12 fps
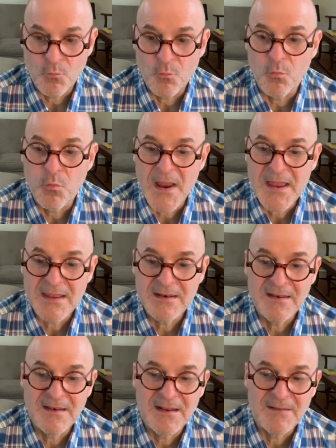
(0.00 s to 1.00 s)

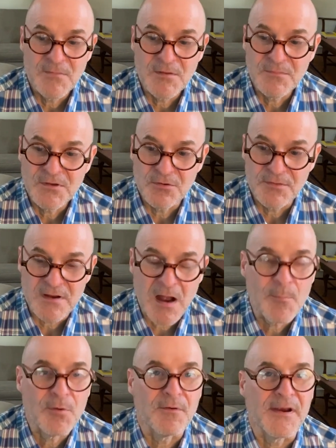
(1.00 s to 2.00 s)
when the
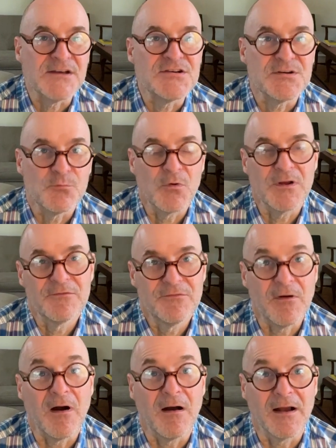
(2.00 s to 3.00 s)
operation went
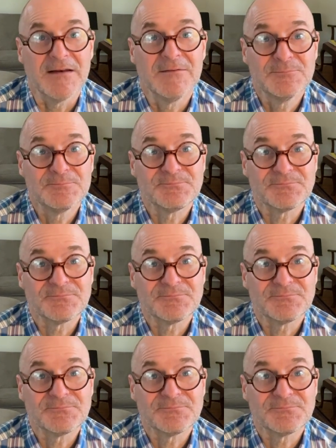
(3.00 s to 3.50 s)
fine,